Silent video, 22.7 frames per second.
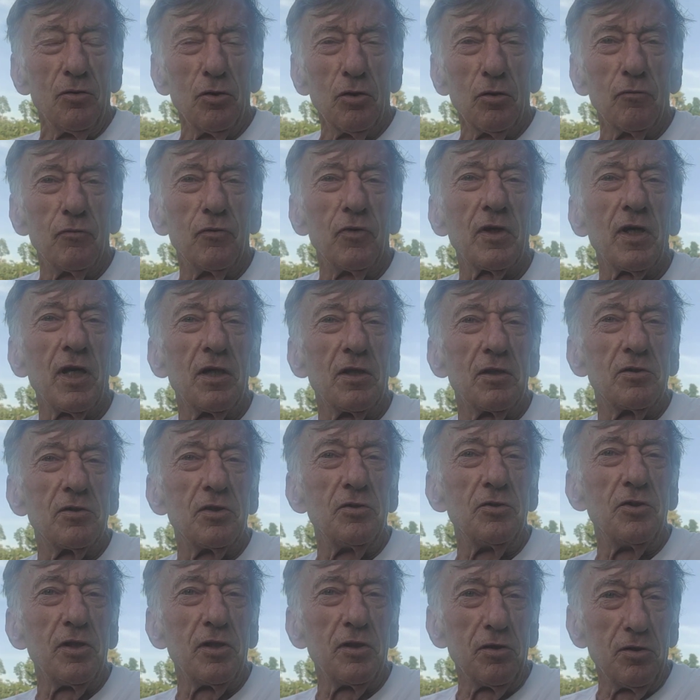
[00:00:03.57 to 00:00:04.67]
Don't forget
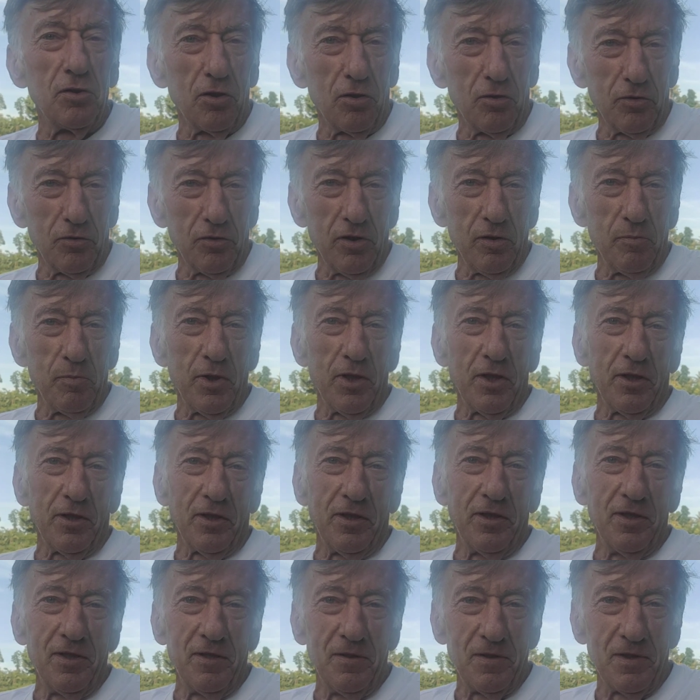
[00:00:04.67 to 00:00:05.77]
to ding-dong the bell.